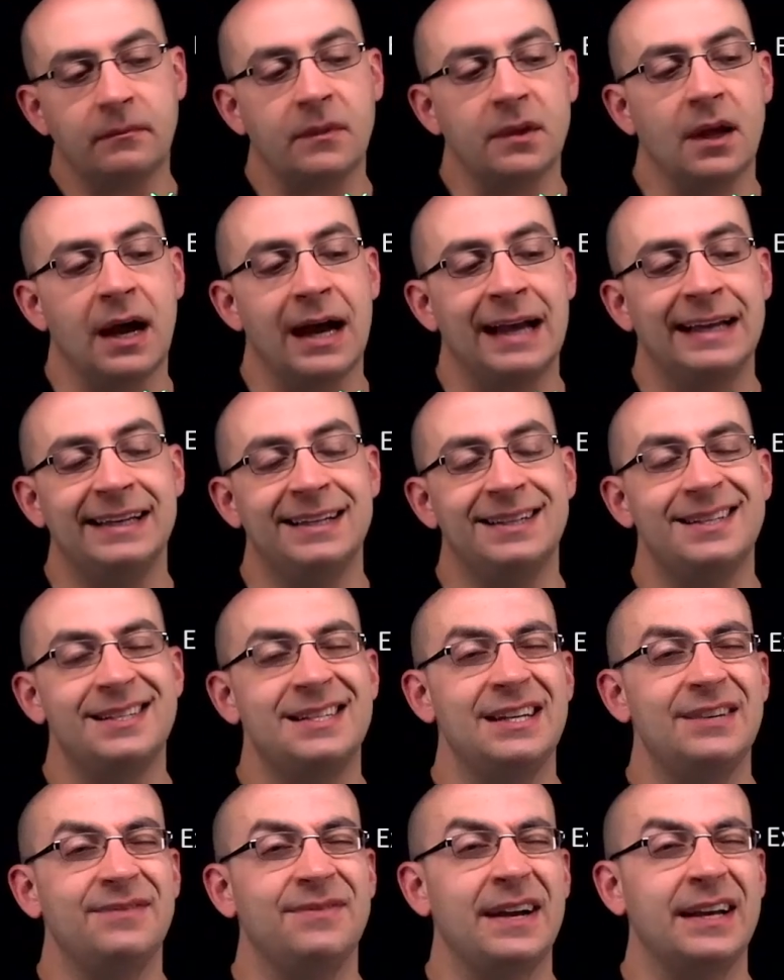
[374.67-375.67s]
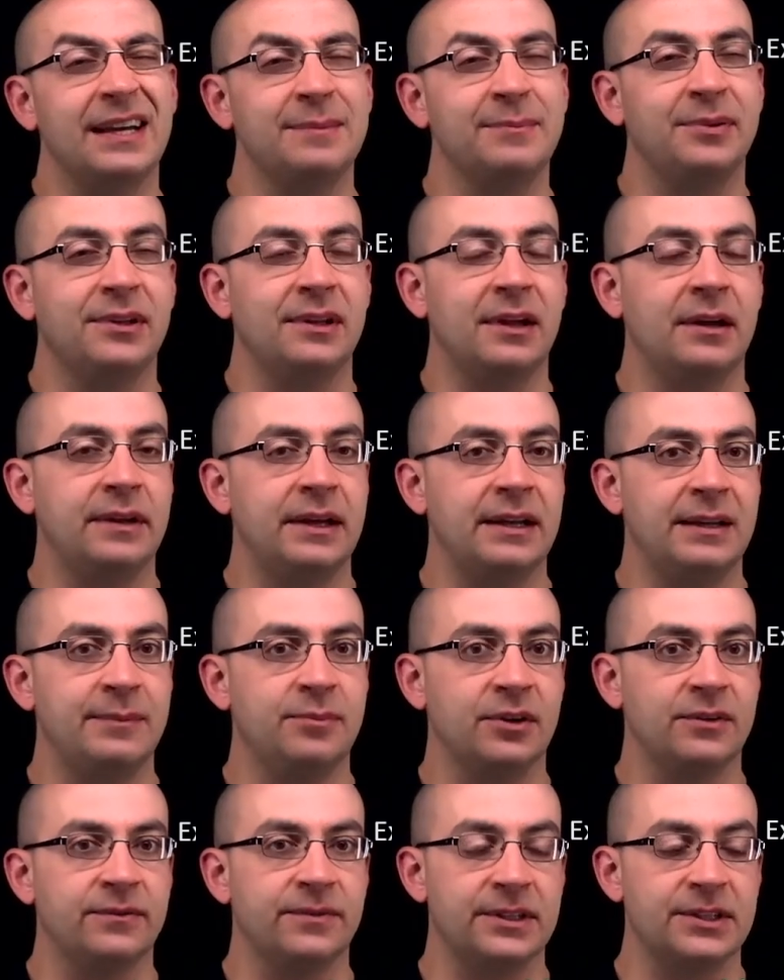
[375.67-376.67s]
I need to see if I can pull out any
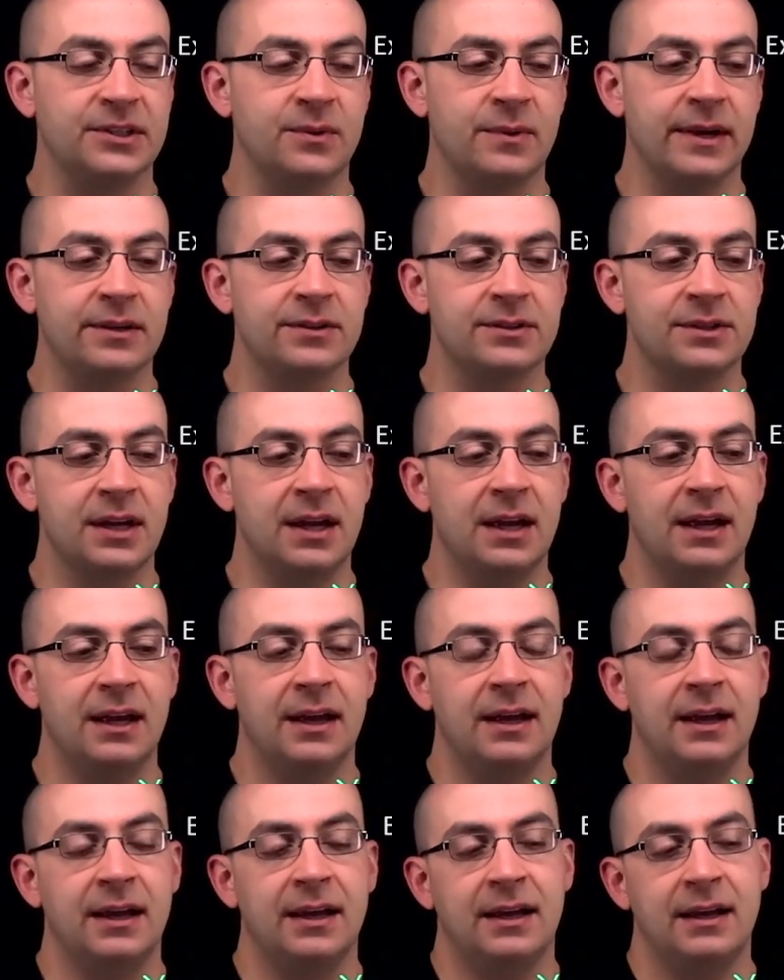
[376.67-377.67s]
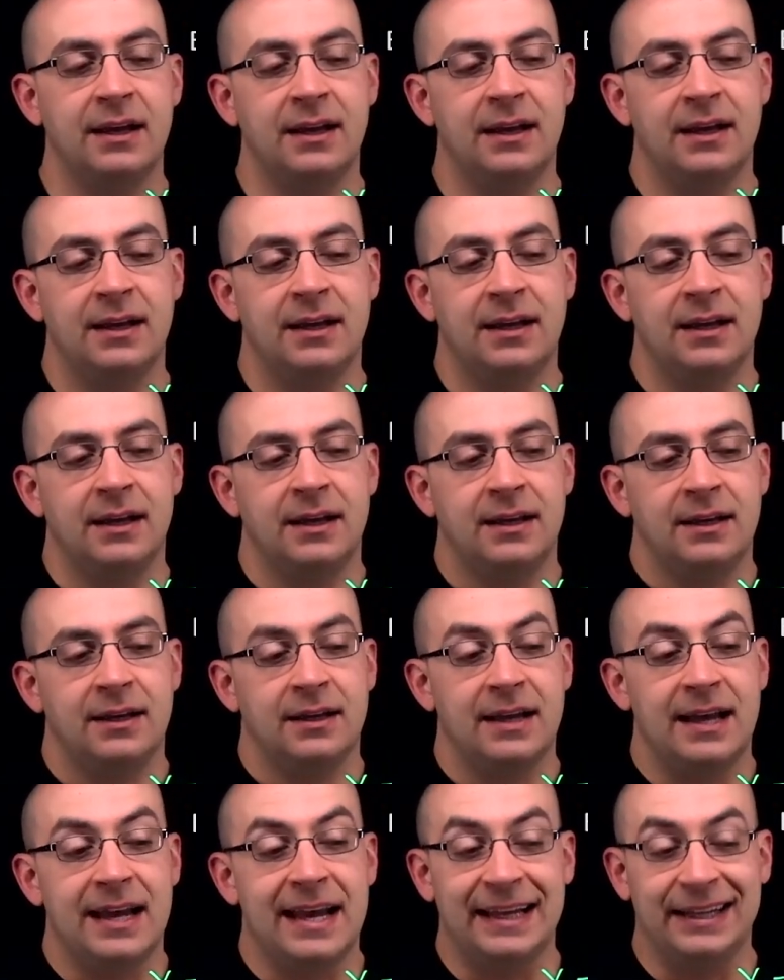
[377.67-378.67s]
perfect squares.
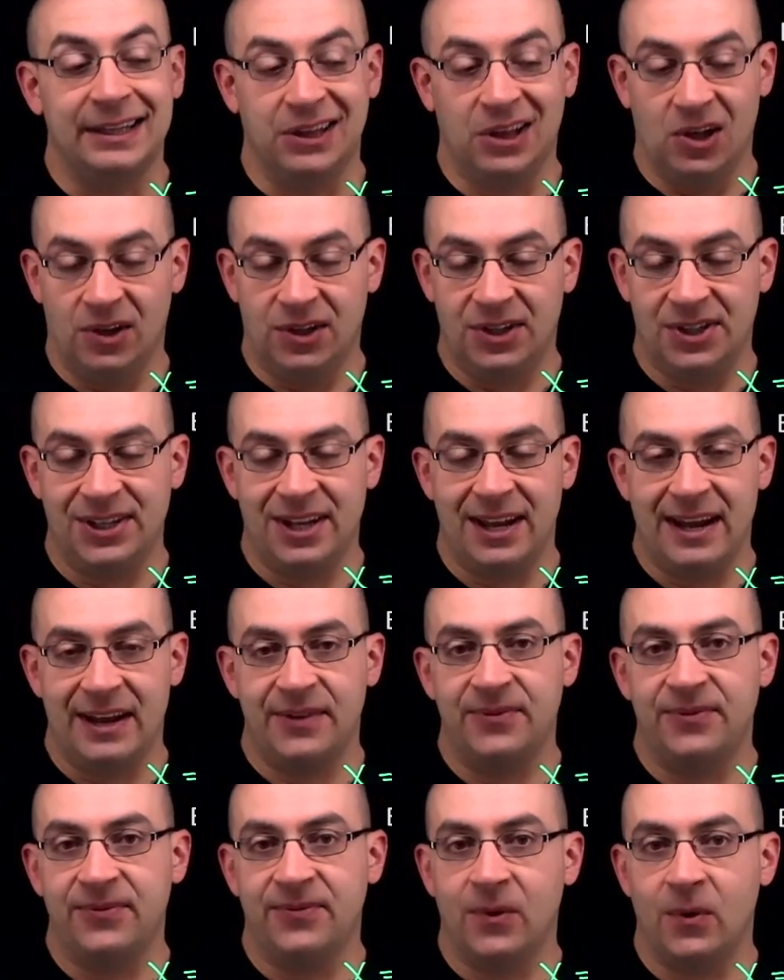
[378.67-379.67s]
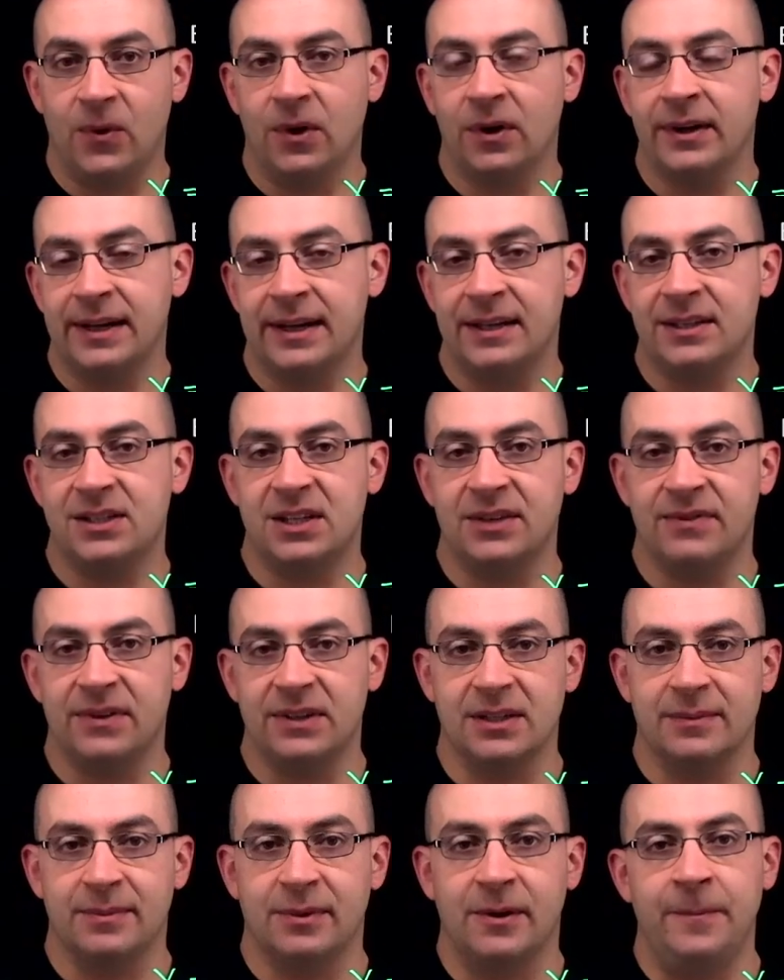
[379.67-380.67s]
It looks like 4 is
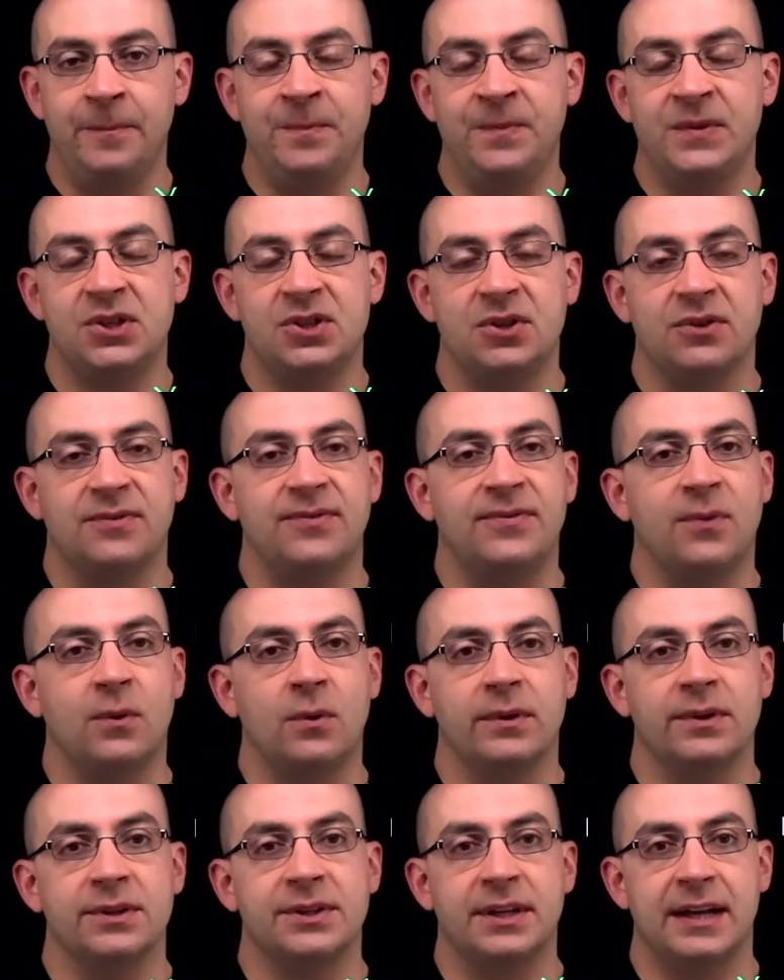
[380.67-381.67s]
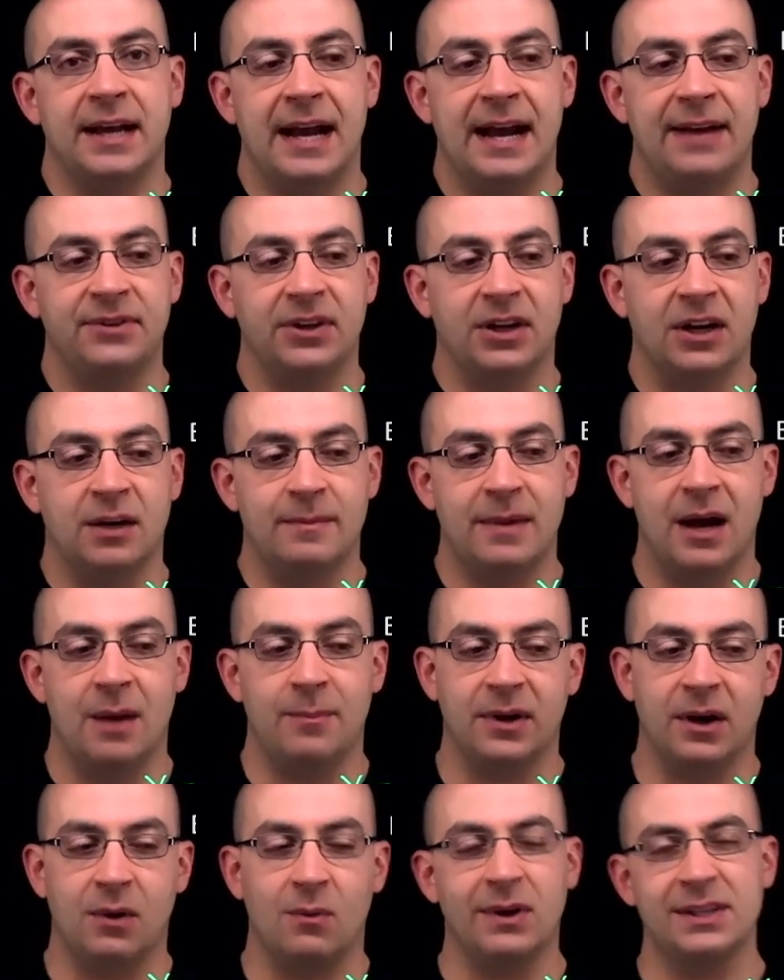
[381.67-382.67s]
divisible, so 4 is going to have to come out,
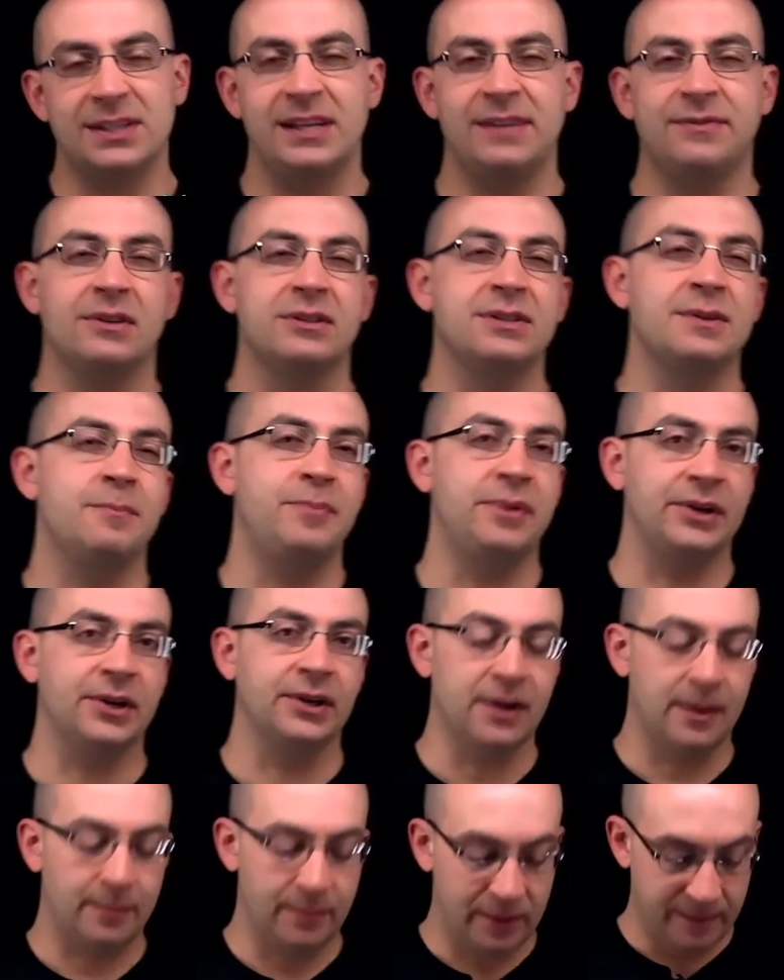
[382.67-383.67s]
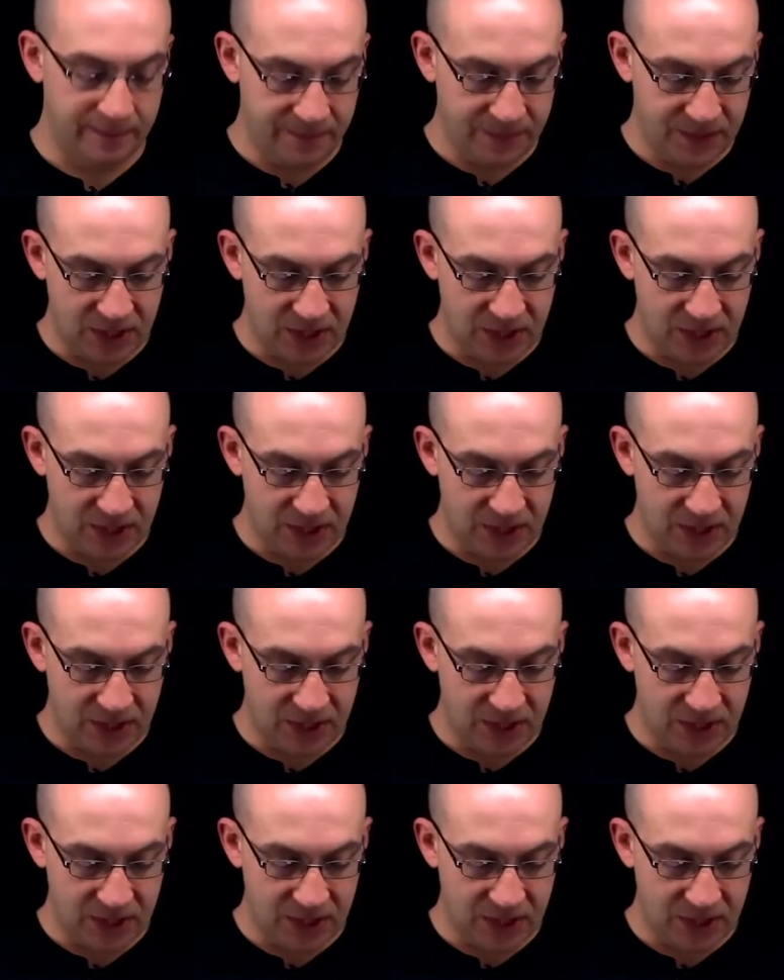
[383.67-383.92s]
but I want to see if there's a bigger number.